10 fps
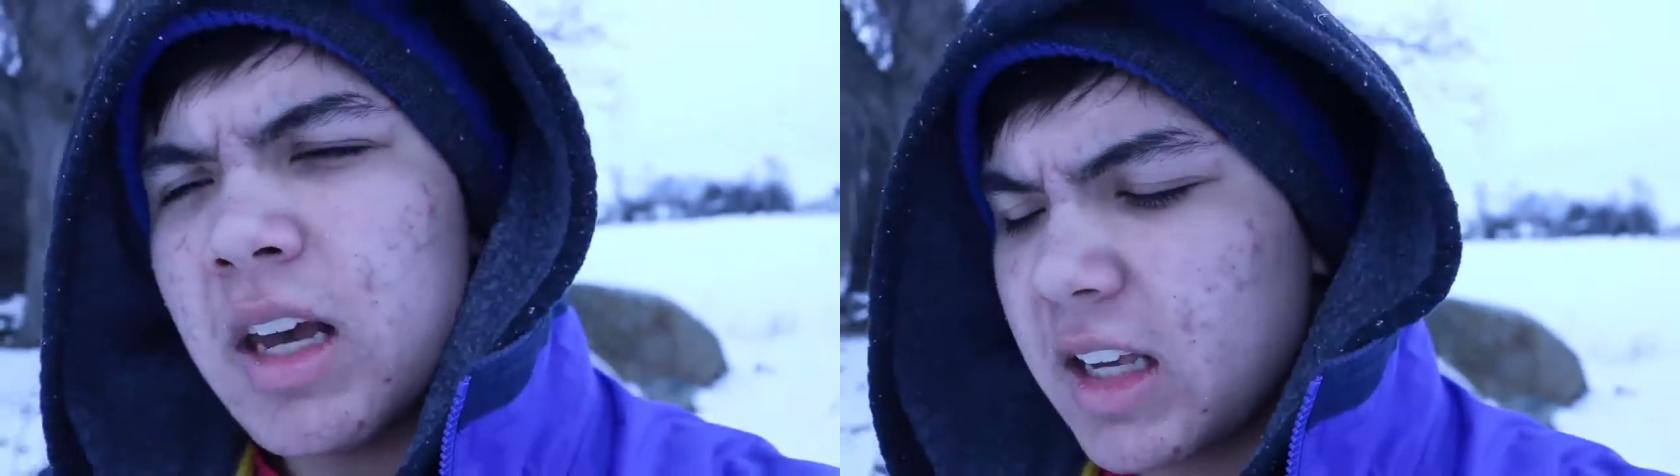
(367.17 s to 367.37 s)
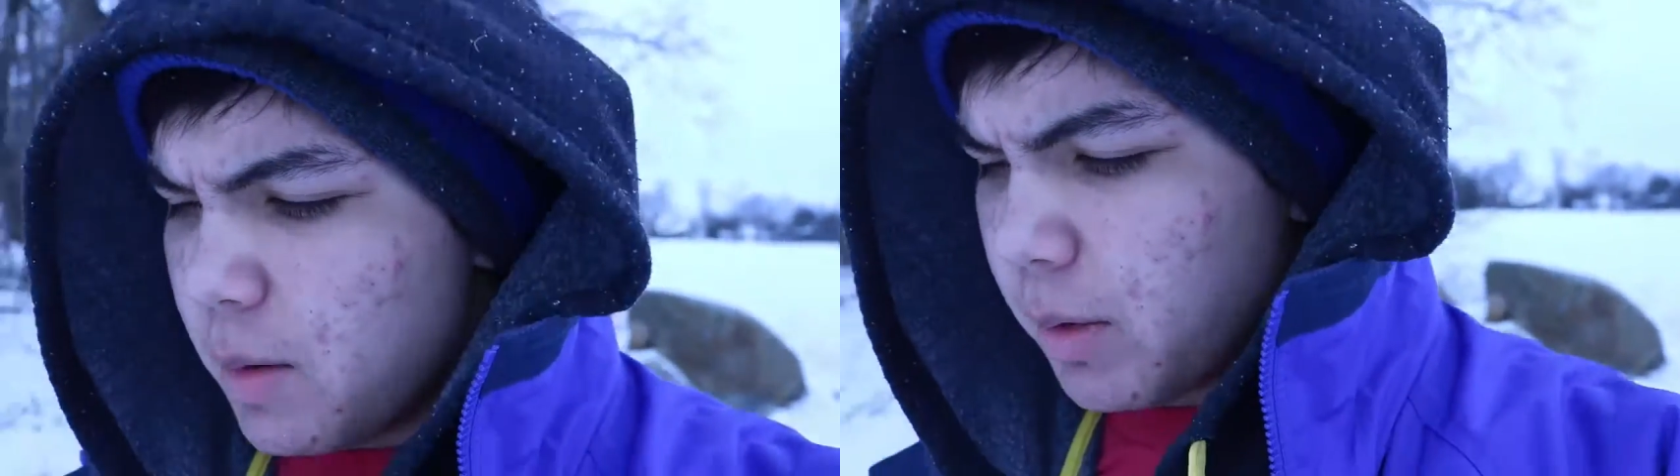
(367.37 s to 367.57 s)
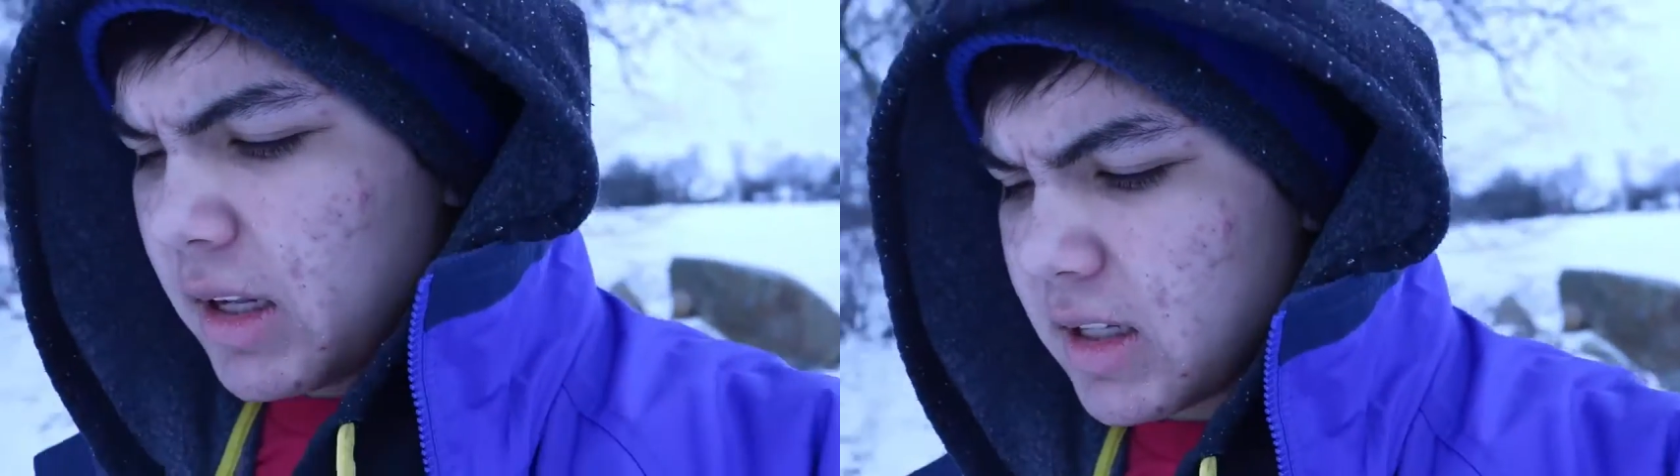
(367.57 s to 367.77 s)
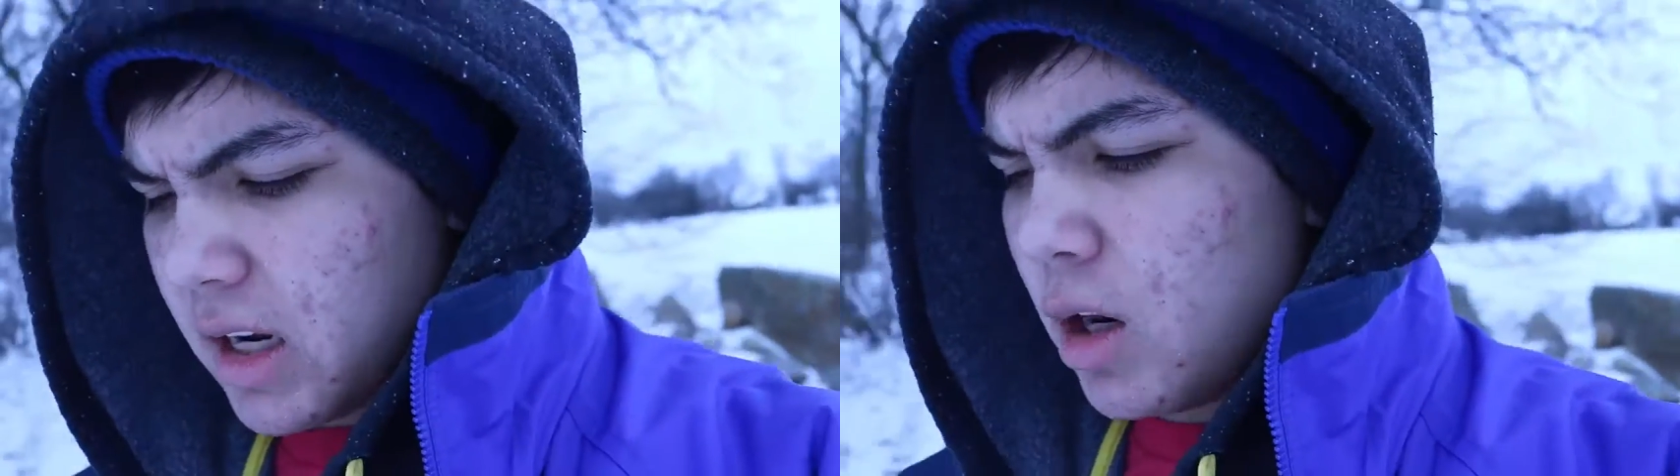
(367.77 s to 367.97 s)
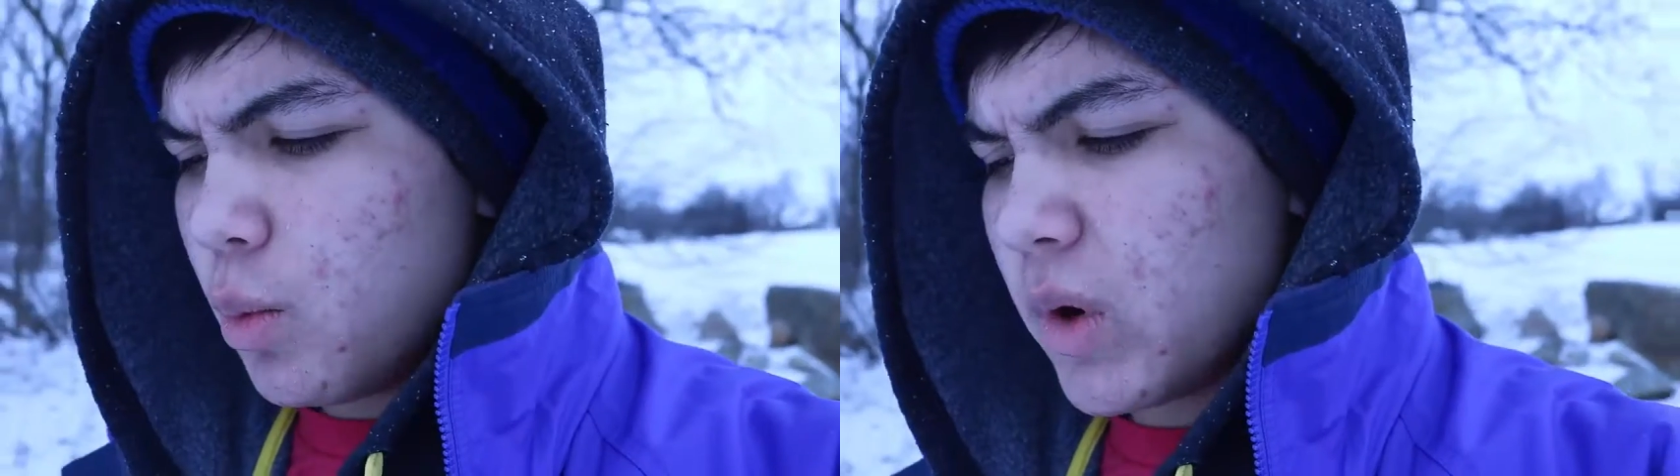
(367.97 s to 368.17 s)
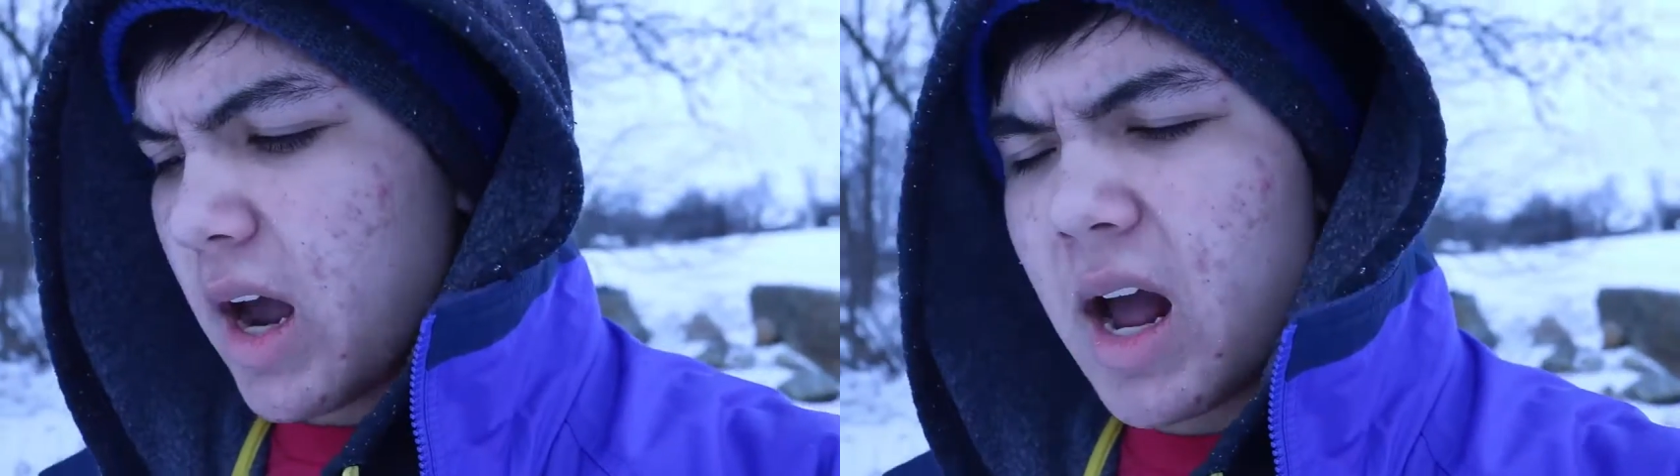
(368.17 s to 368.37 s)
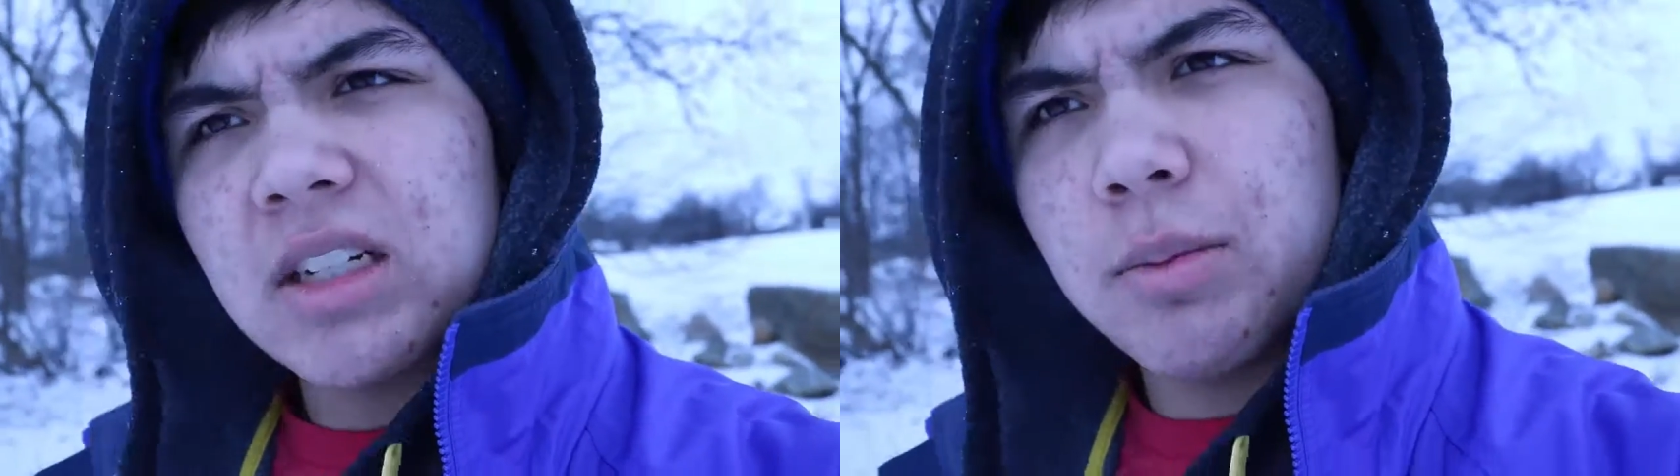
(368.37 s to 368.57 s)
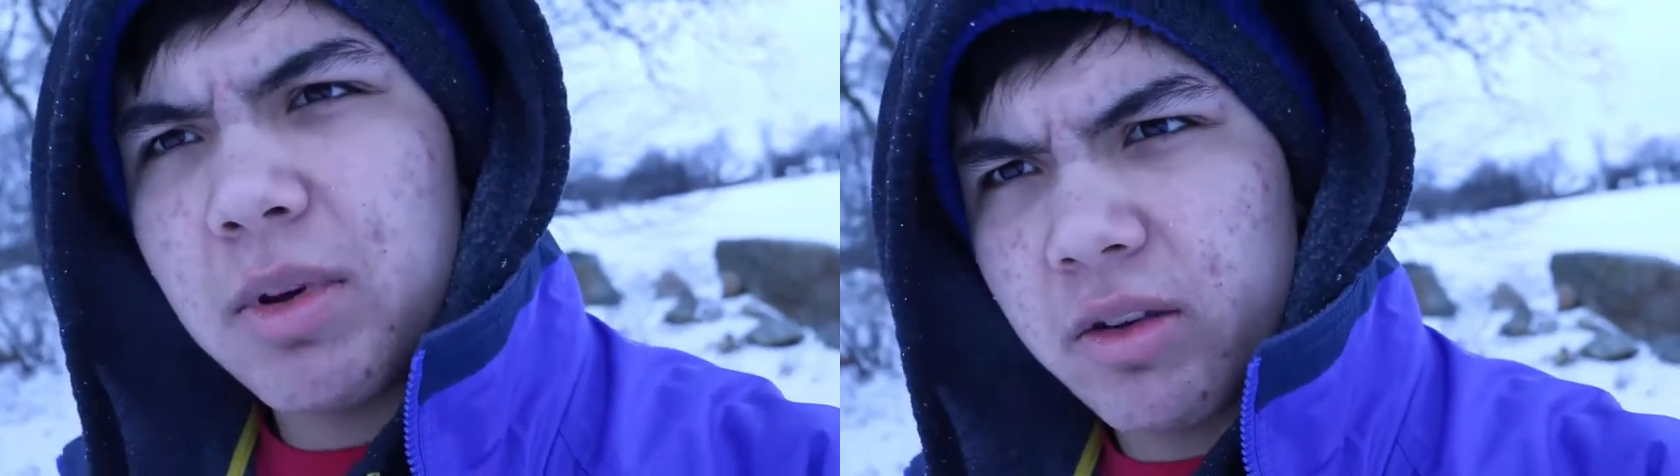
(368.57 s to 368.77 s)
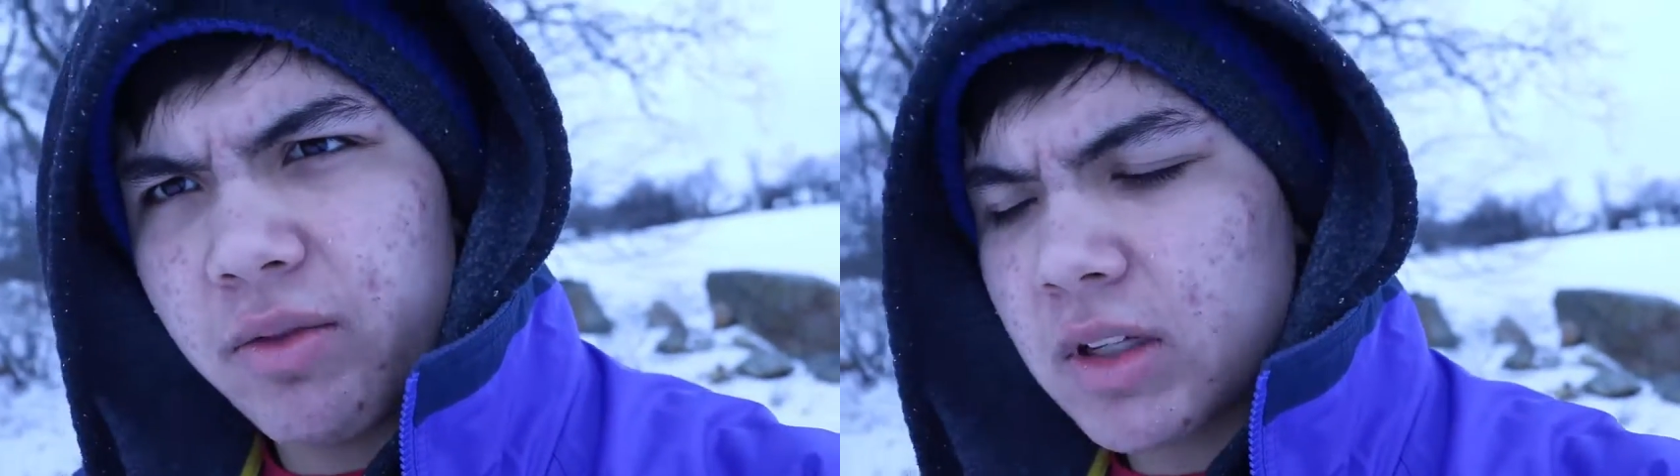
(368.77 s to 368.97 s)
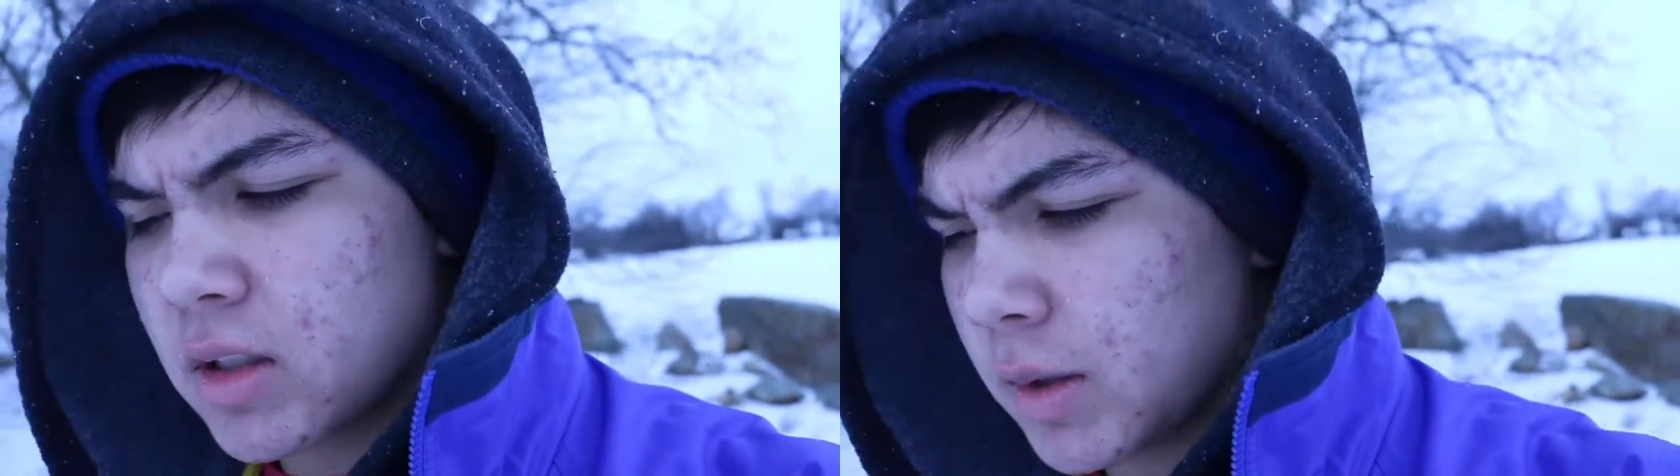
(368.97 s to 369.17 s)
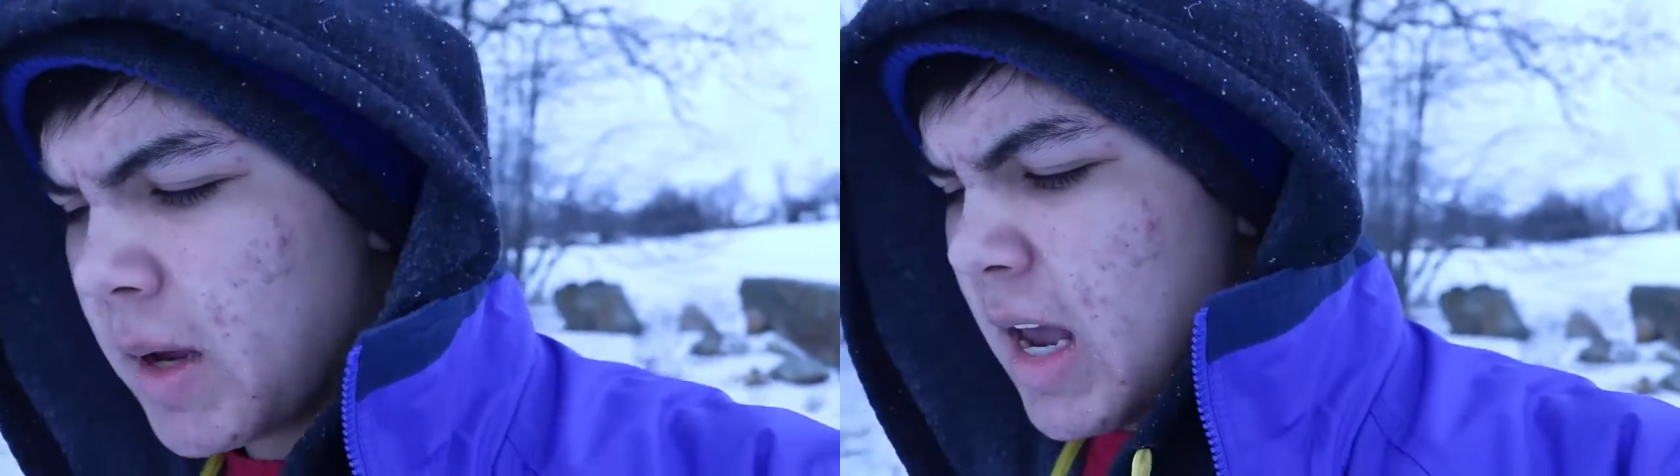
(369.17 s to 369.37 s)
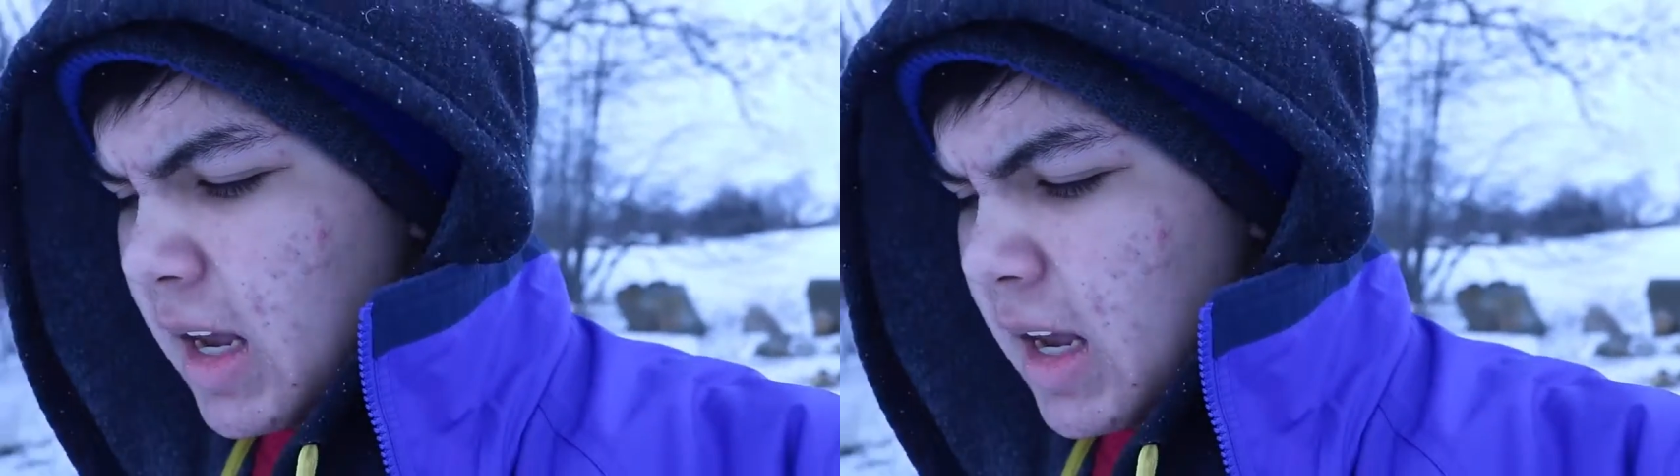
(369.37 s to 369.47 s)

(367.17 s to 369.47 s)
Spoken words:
Keep continuing on to be the victim.